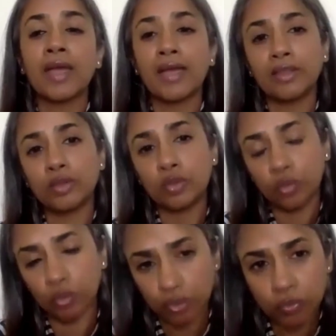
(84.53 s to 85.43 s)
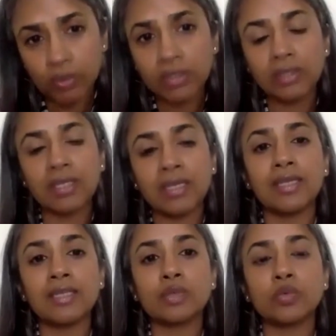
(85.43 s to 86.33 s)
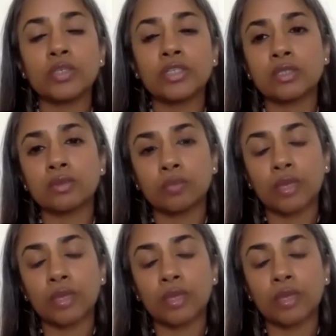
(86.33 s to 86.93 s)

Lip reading: And those were the things which,